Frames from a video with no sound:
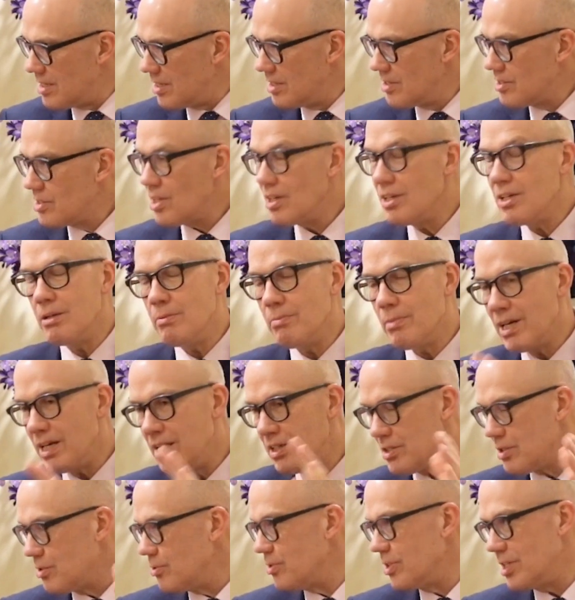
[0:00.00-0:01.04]
Certainly, many
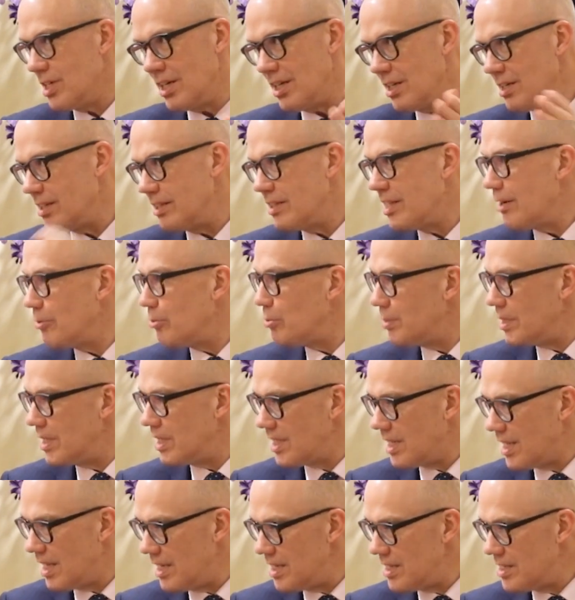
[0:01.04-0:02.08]
schools in England that would be the
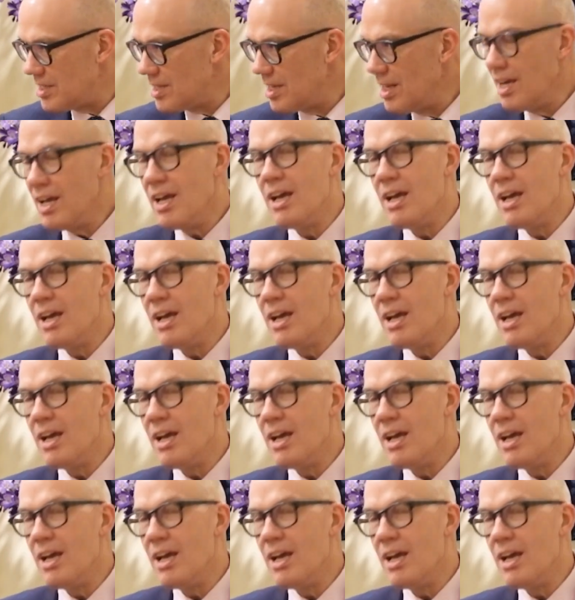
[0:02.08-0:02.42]
case.